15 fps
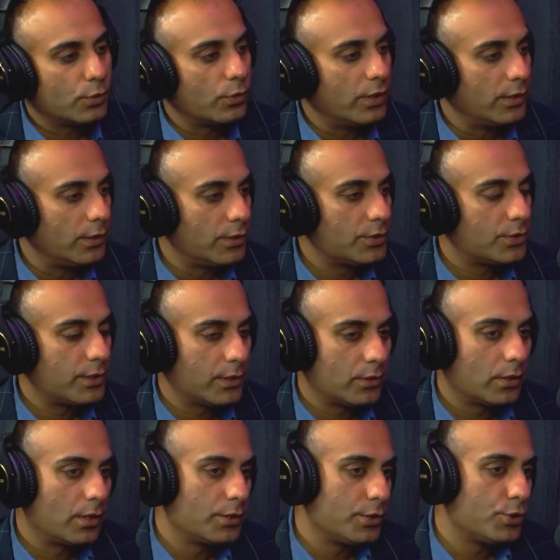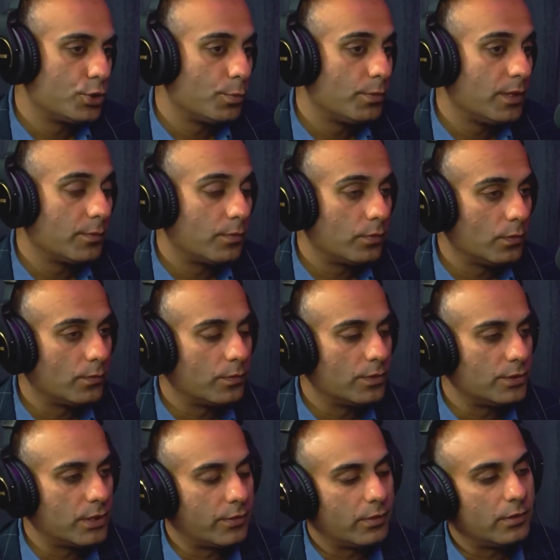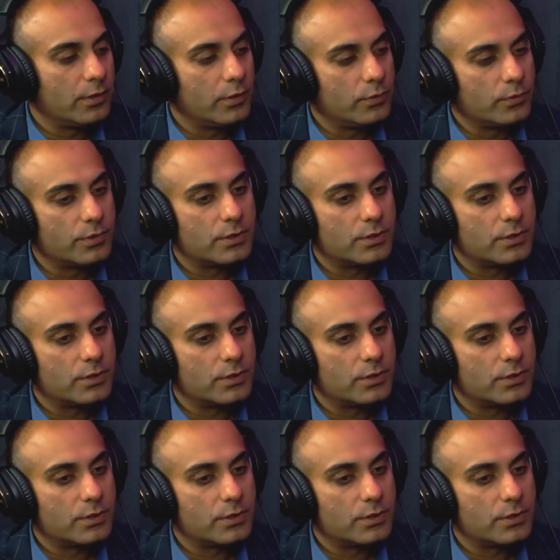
and this technology should be approved for general use